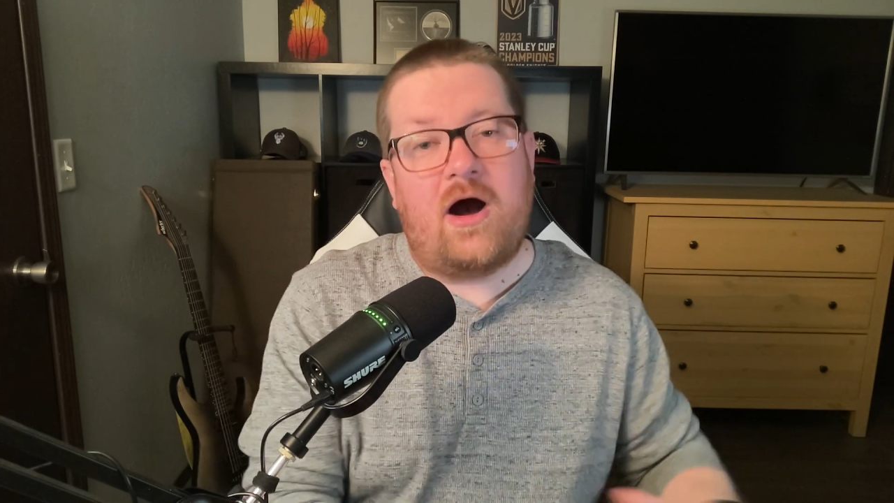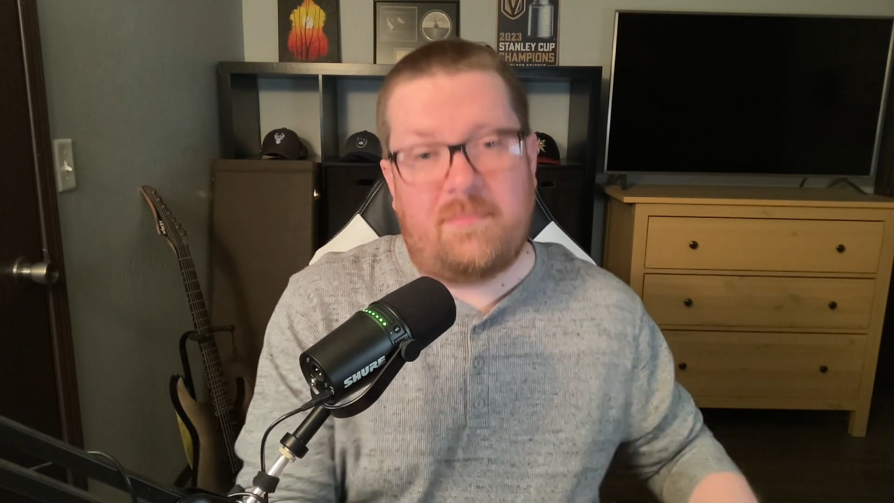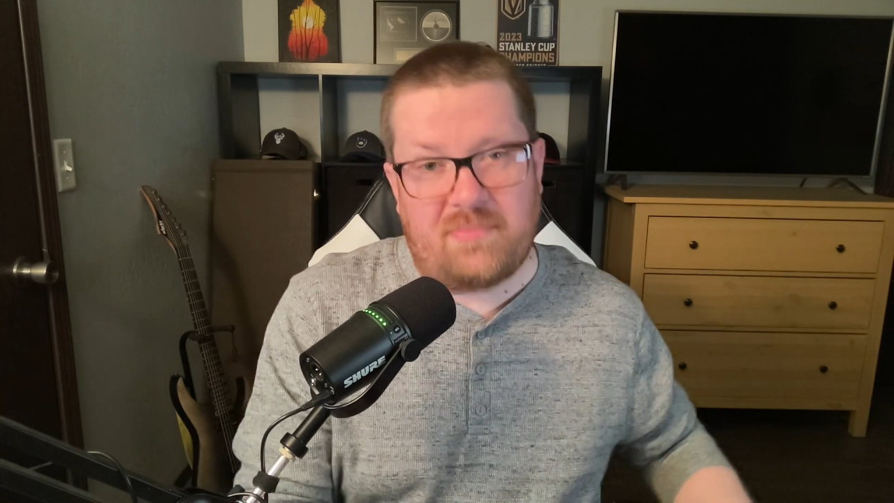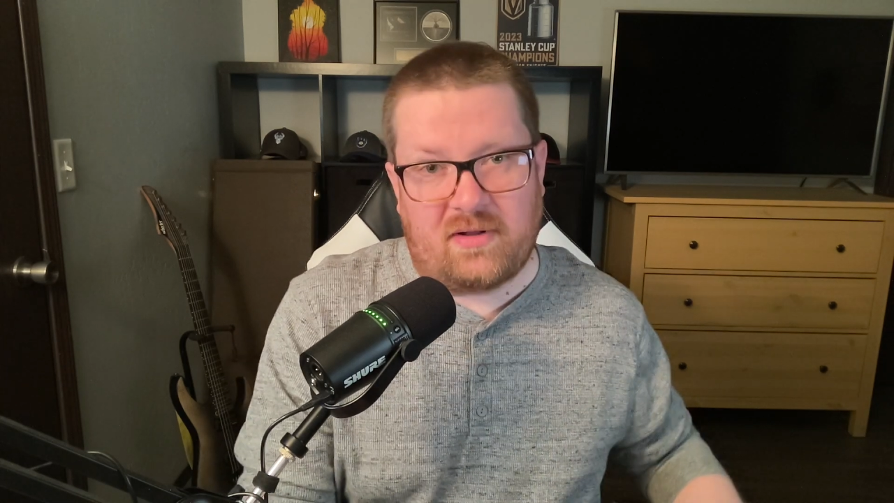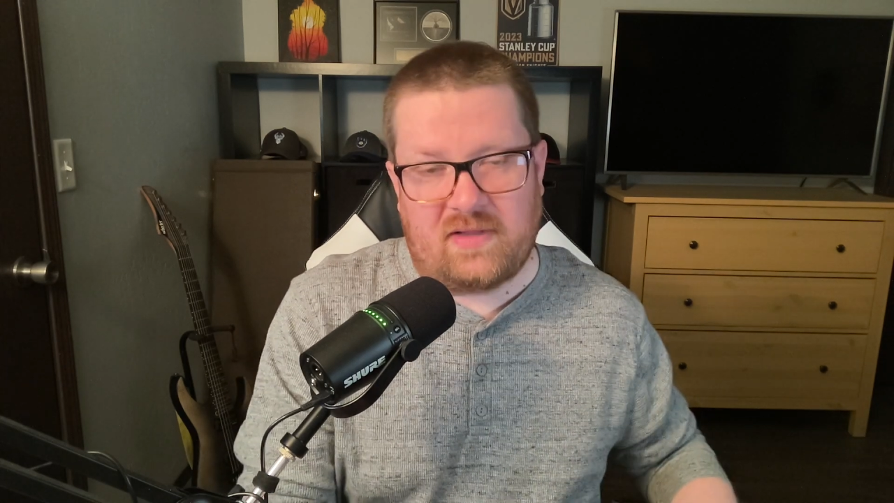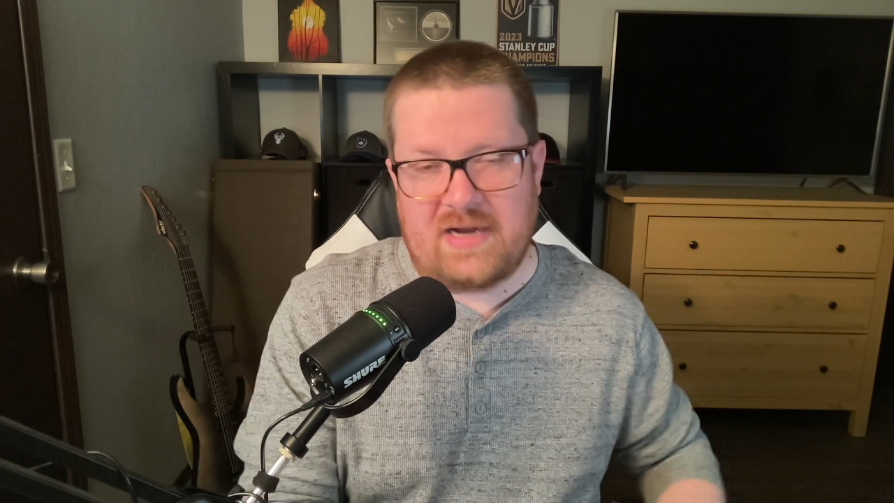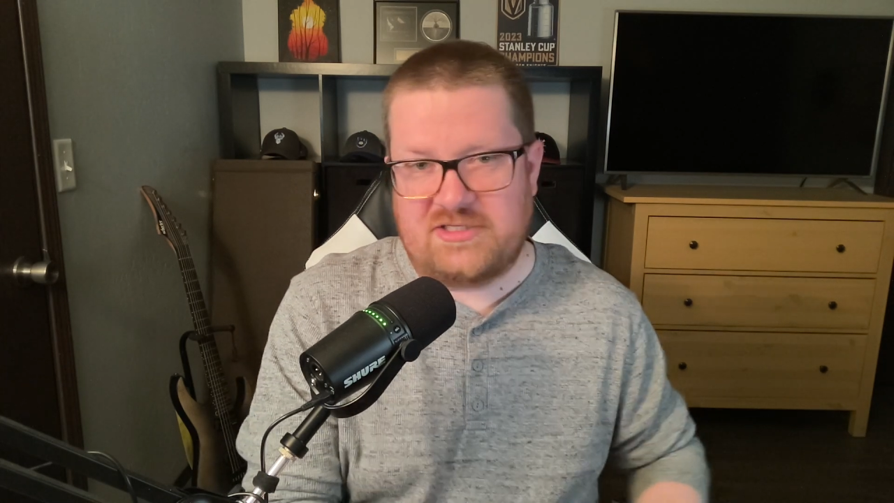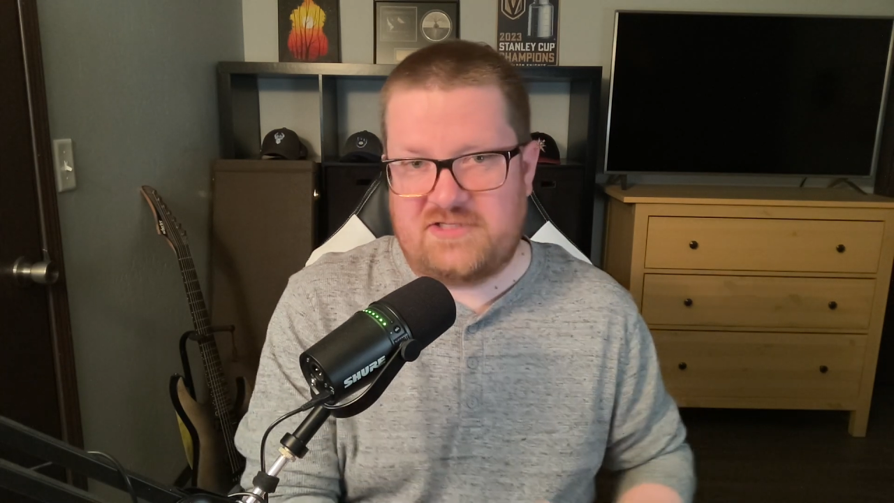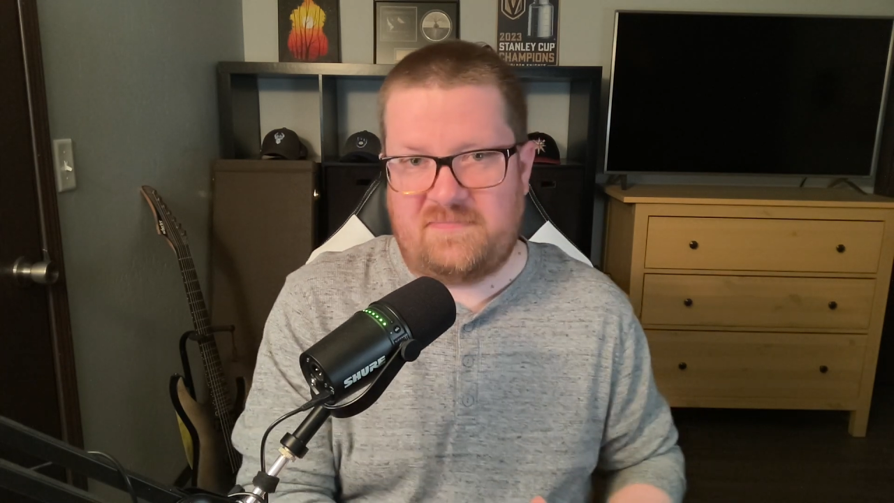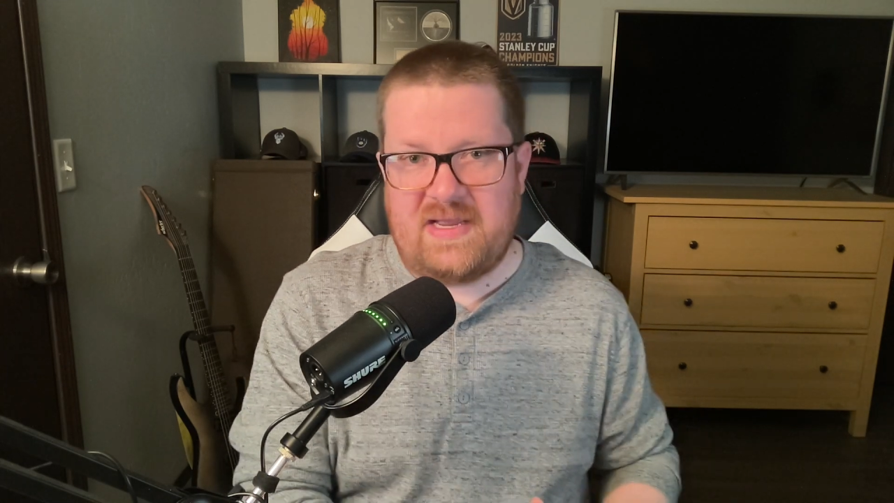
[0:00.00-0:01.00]
up a lot of
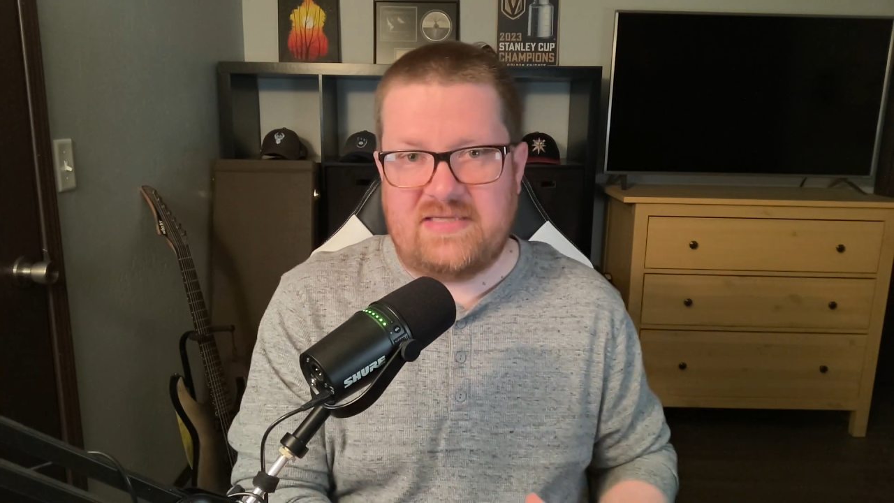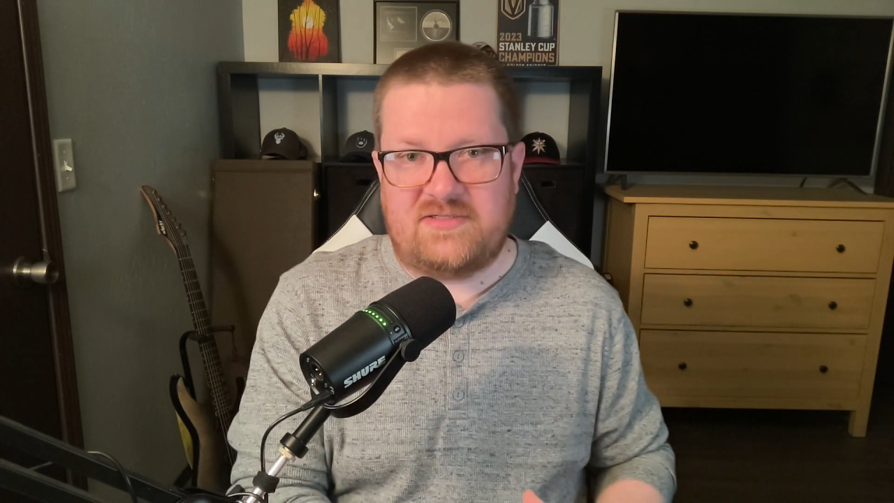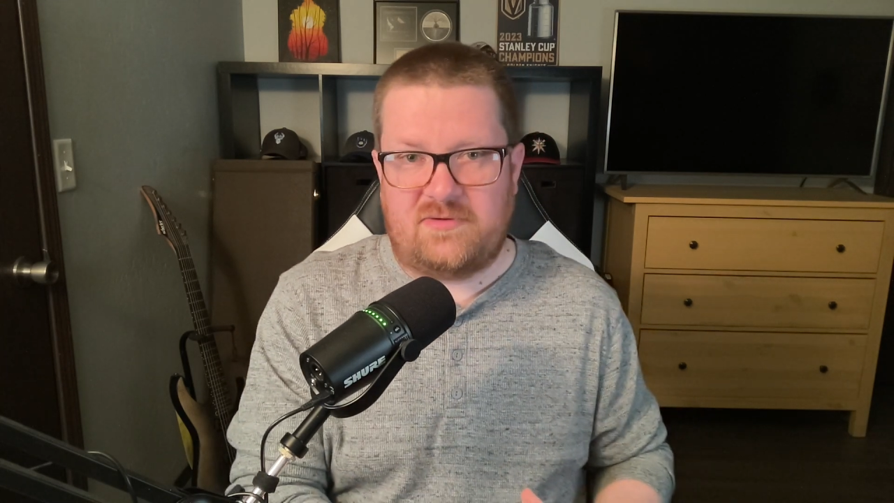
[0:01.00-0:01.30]
space.